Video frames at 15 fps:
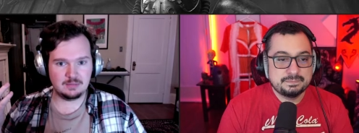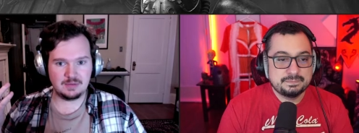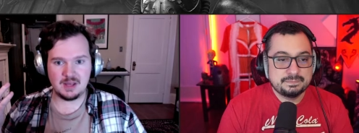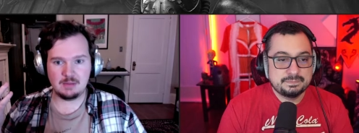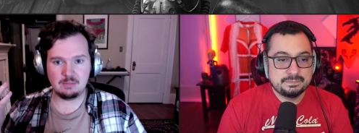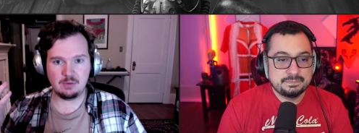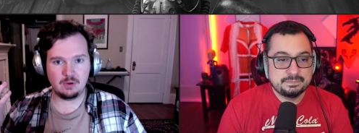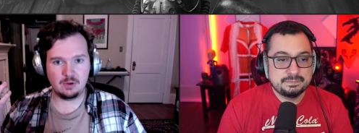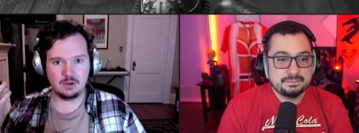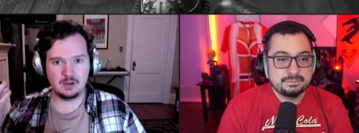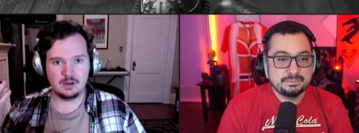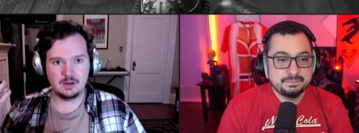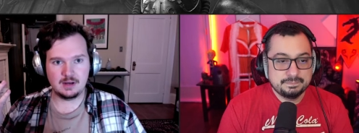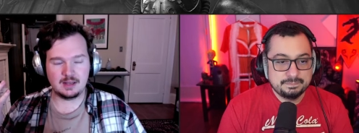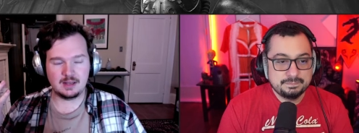Speaker 1: people.
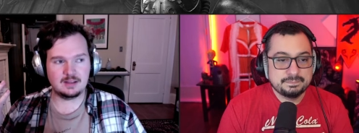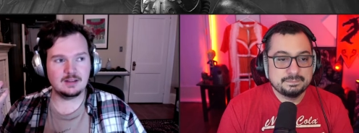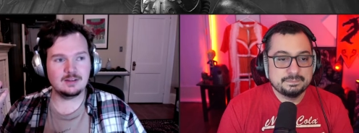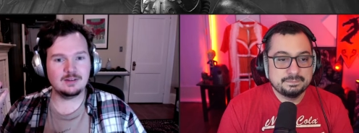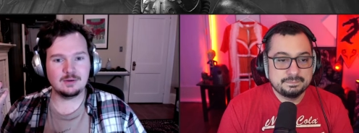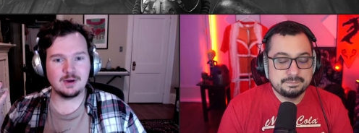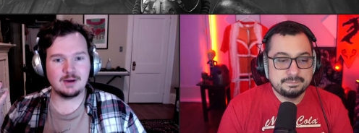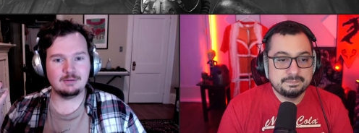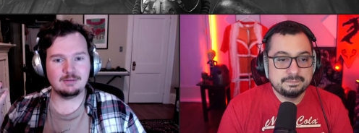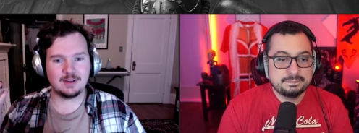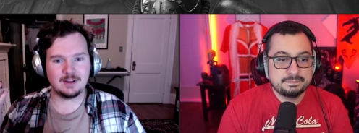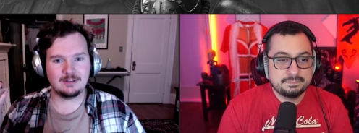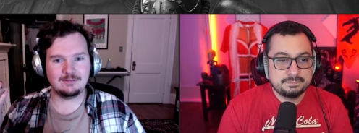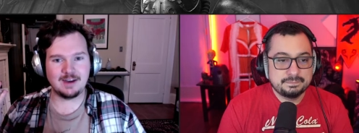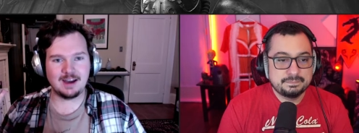I mm-hmm. think mhm. that you have like
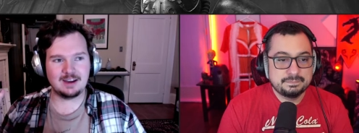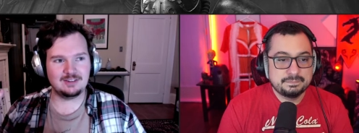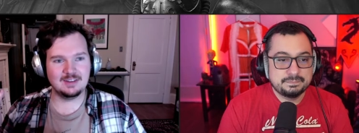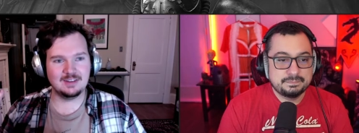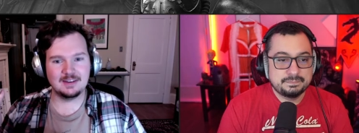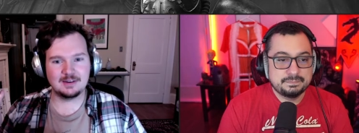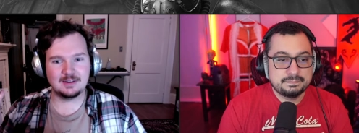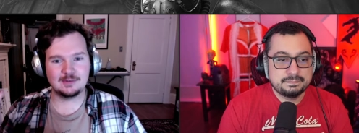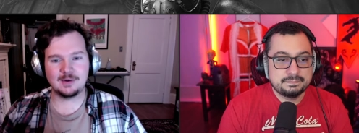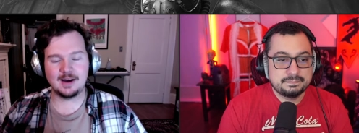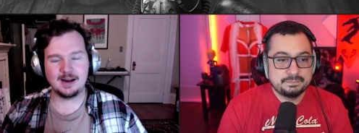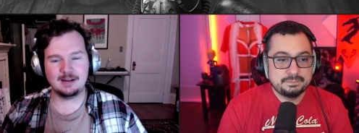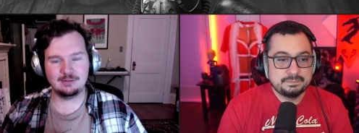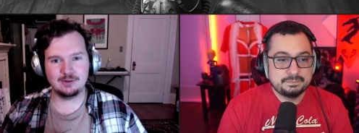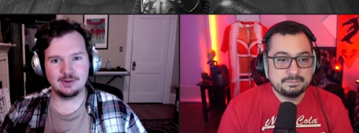a faction that could
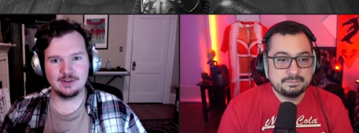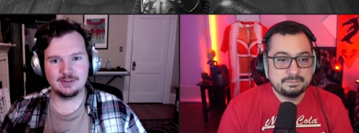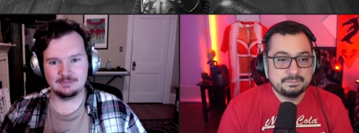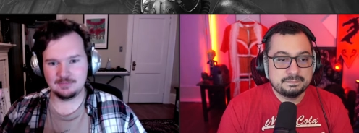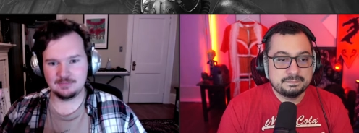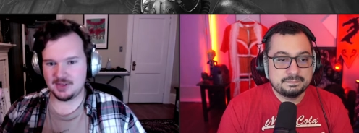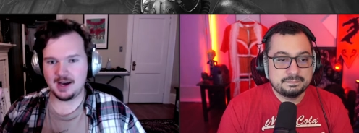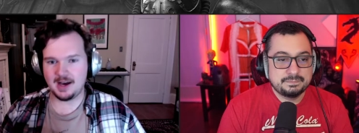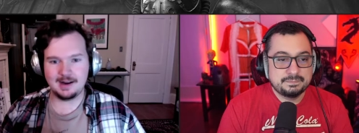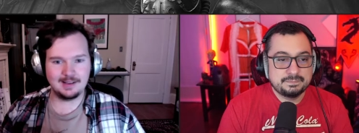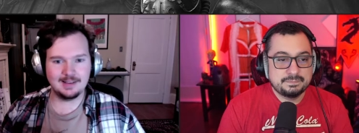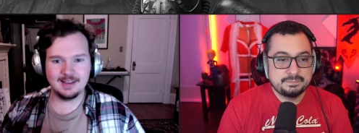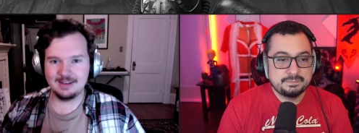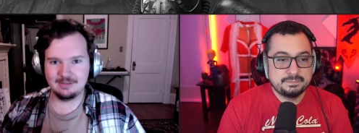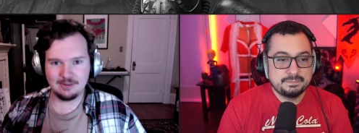rival the
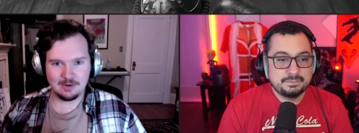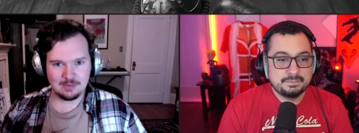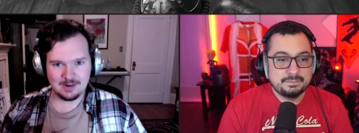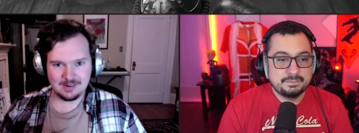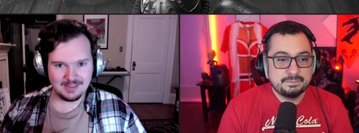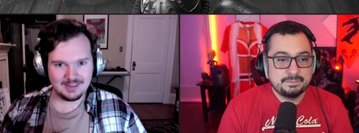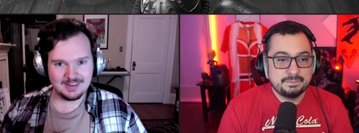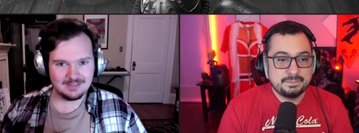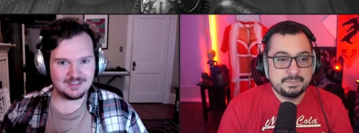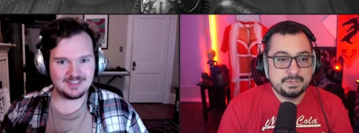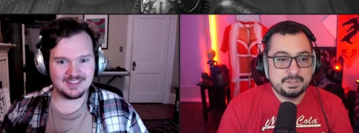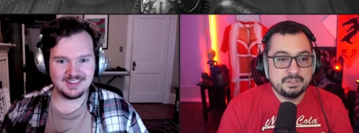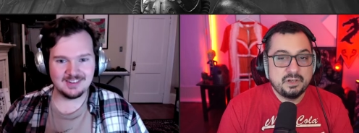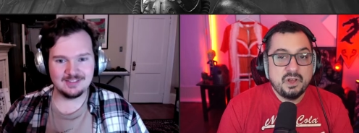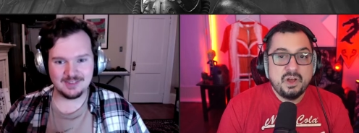Enclave or Brotherhood of
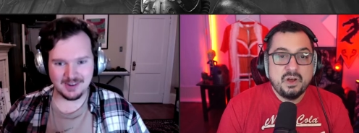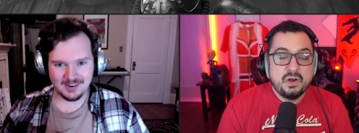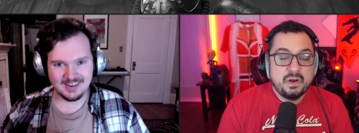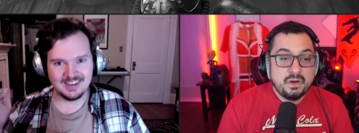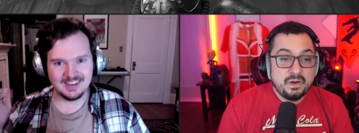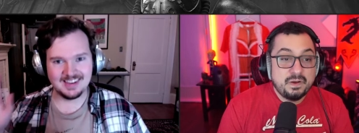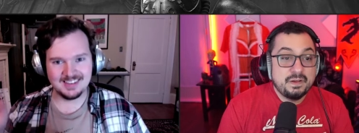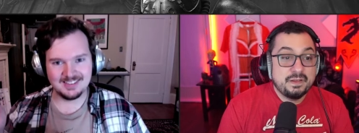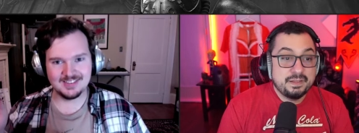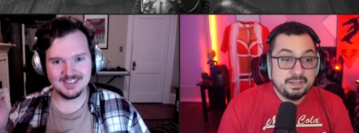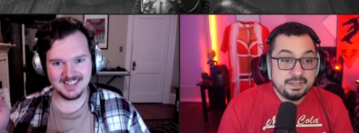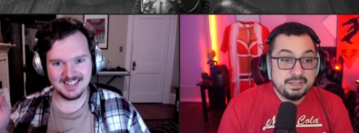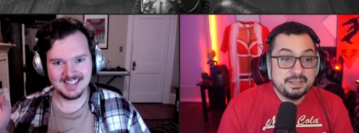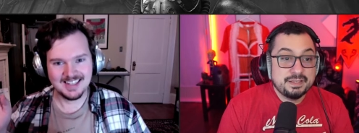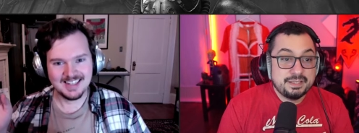Steel very
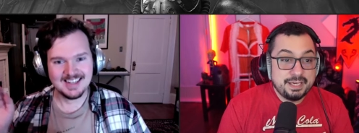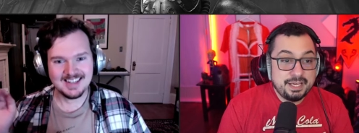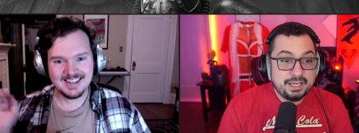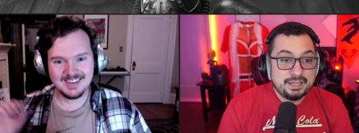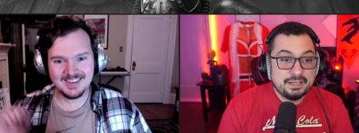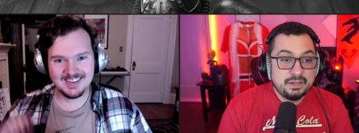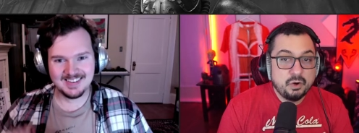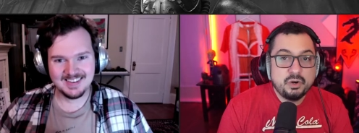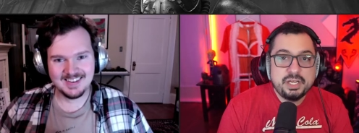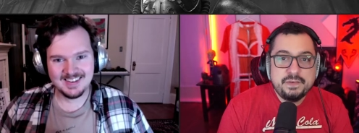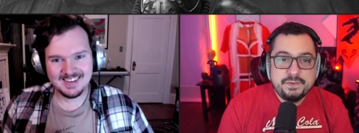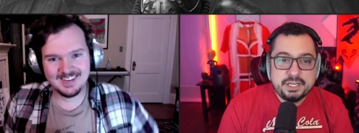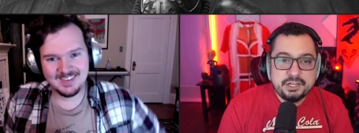easily.
Speaker 2: Yeah, or even